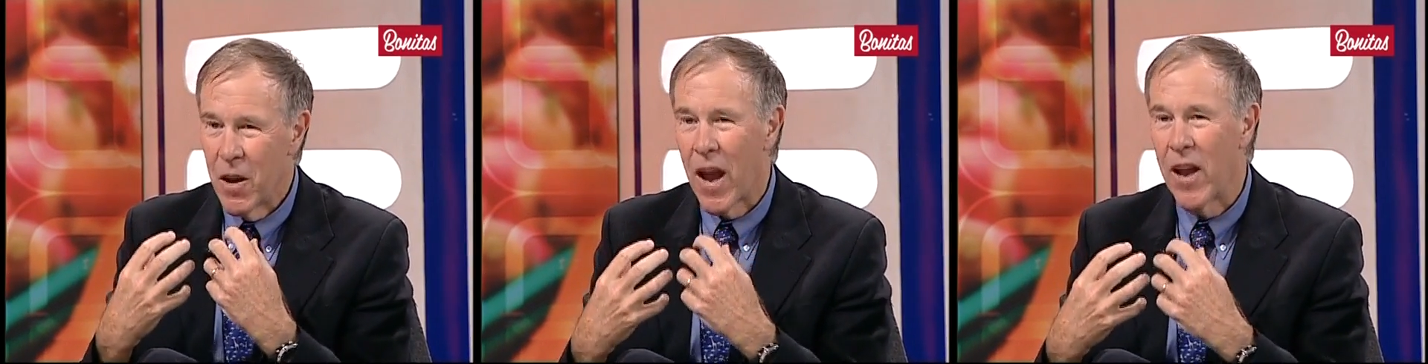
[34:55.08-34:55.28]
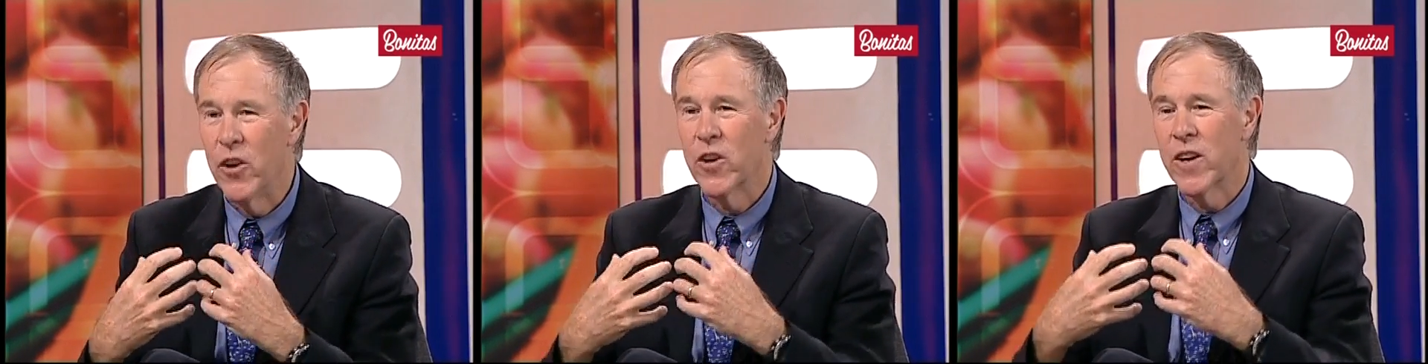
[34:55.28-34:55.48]

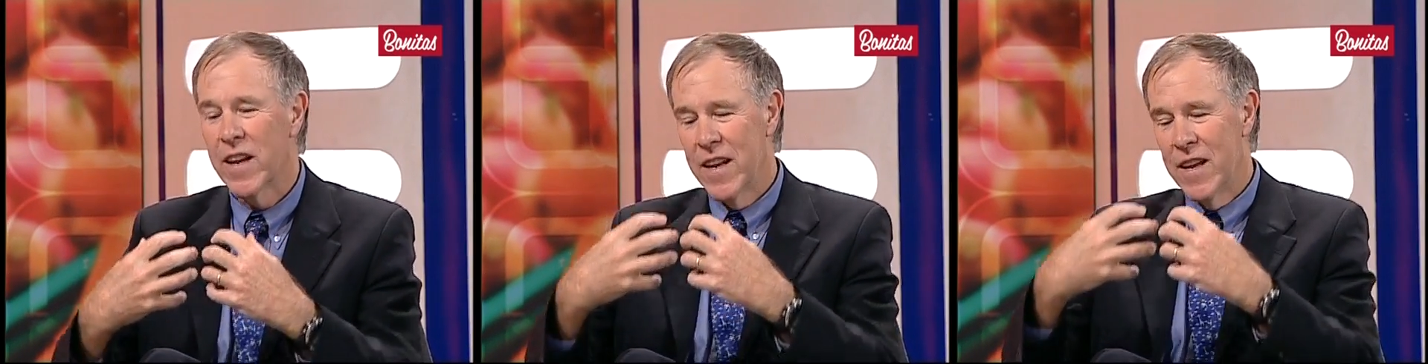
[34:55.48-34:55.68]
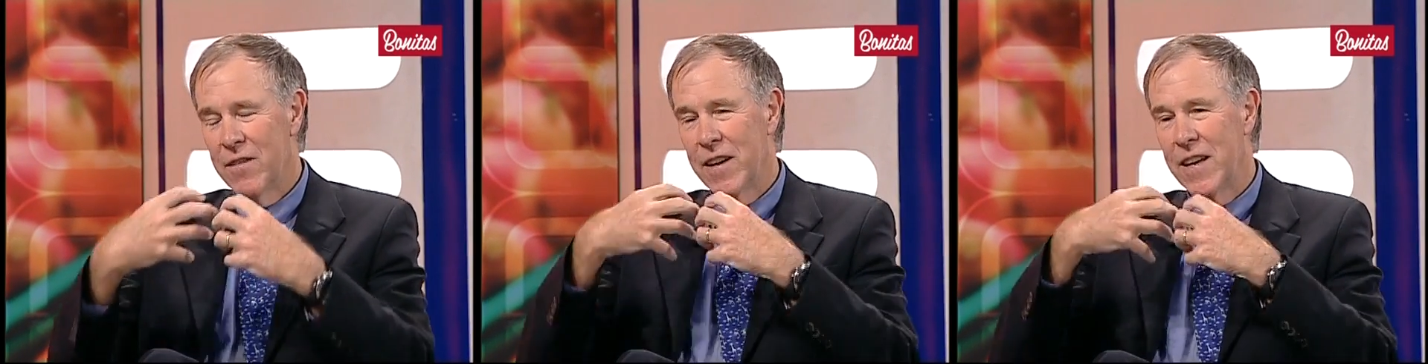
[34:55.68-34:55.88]
and you
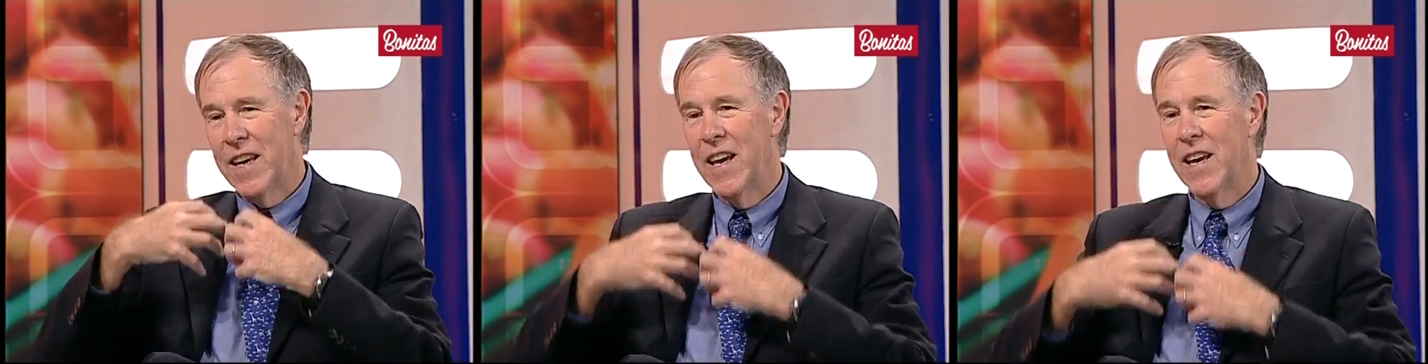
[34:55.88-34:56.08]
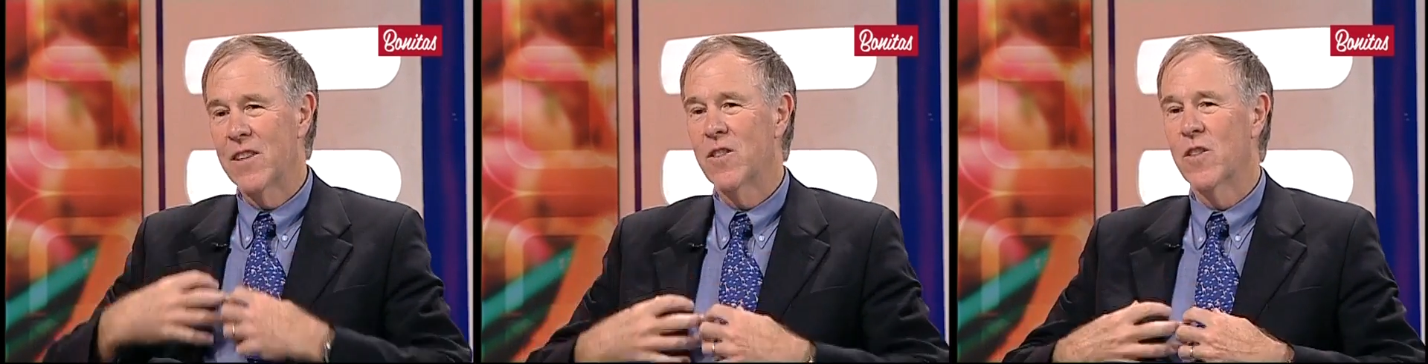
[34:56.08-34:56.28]
can never
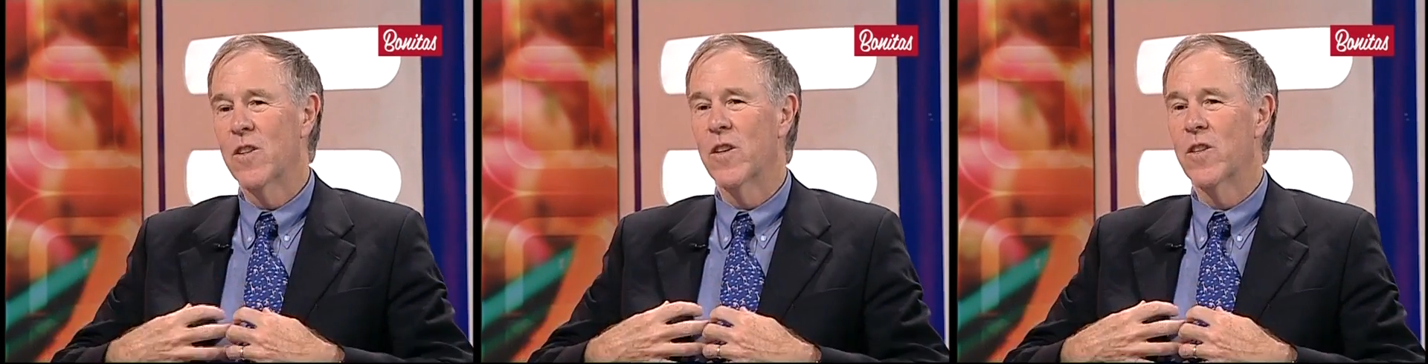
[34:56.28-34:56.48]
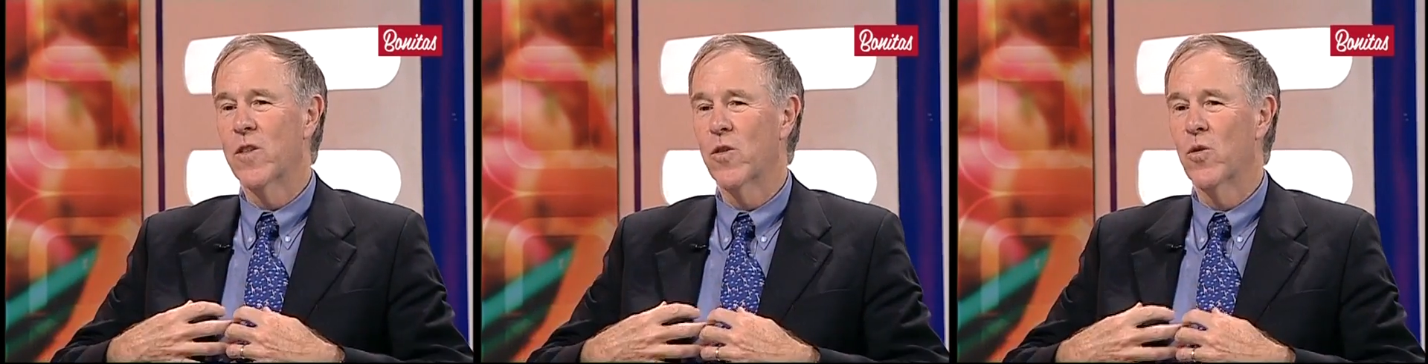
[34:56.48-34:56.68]
get to
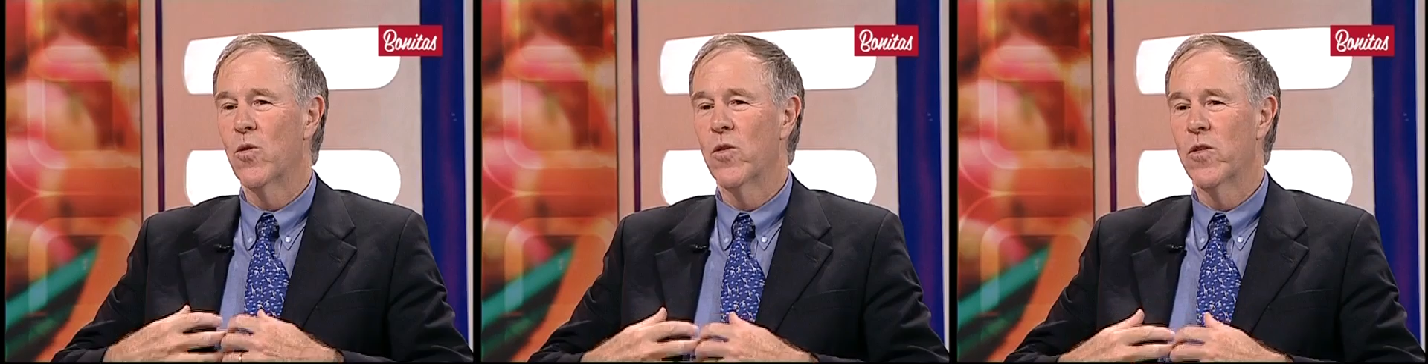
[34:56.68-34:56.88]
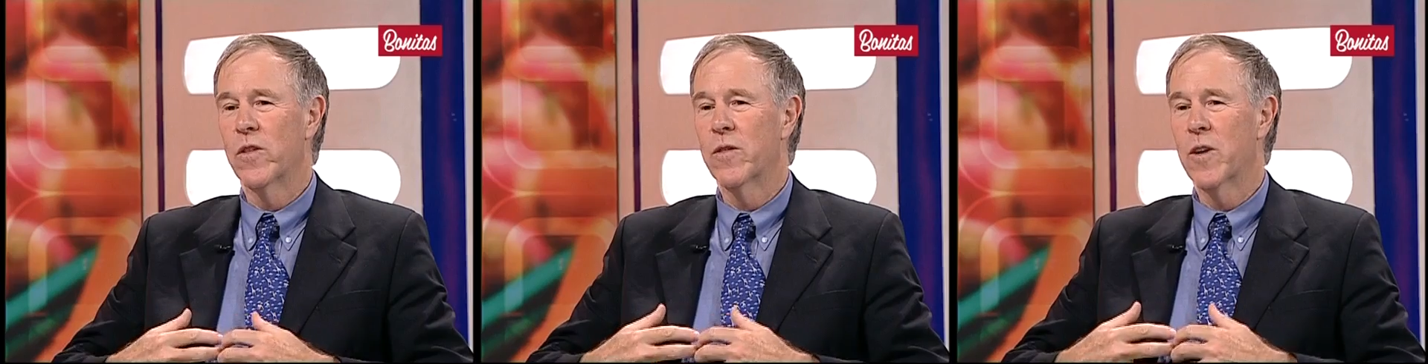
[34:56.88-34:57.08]
the
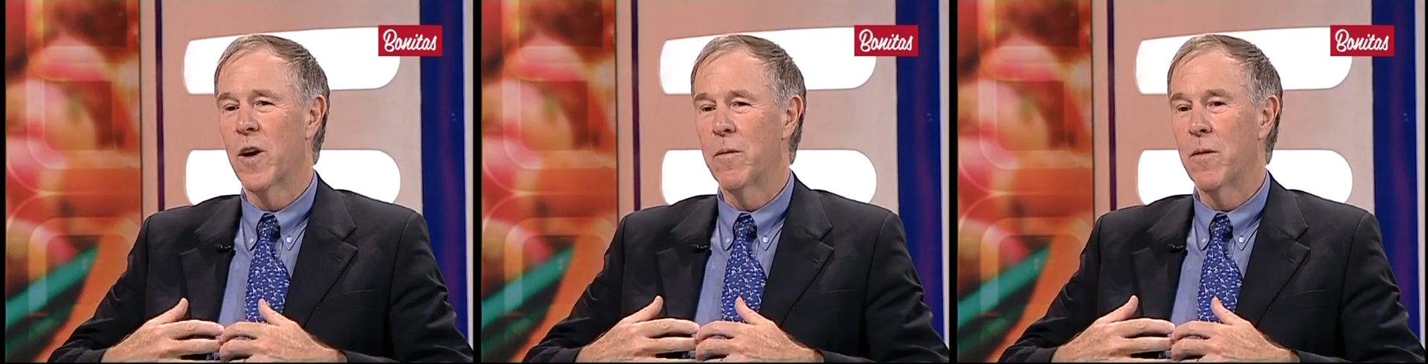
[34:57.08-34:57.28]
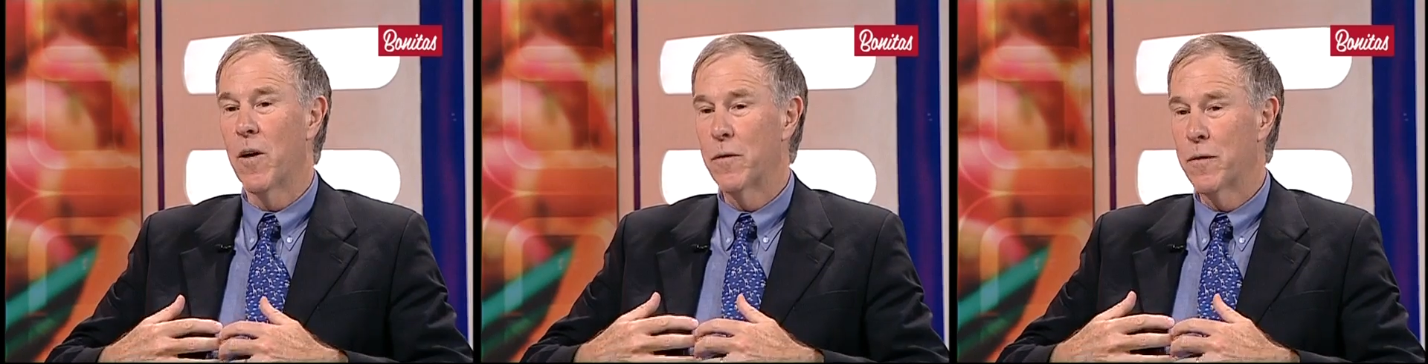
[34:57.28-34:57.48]
stores of
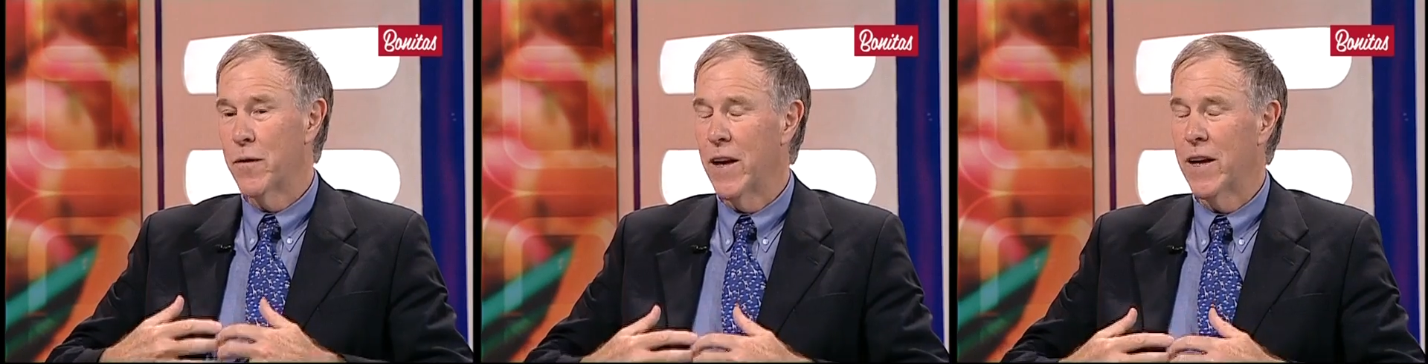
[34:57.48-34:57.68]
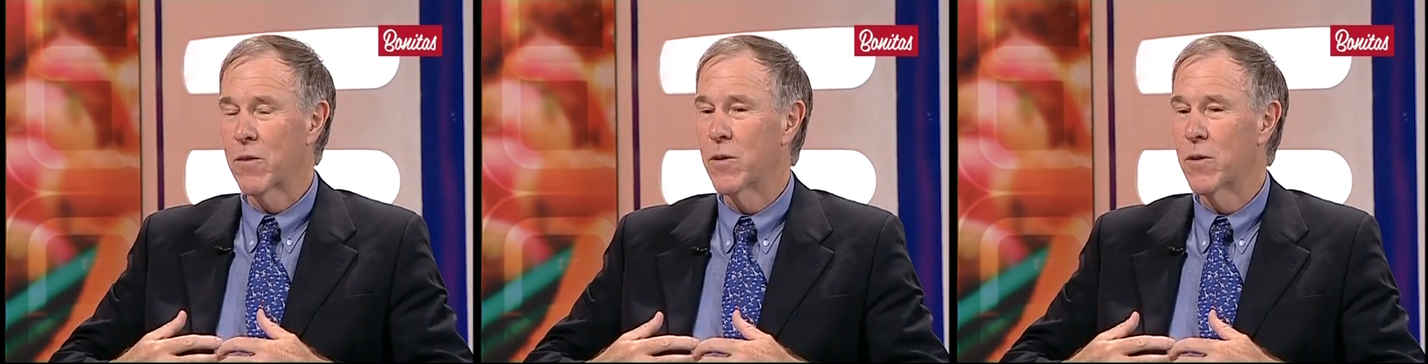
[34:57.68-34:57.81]
carb of fat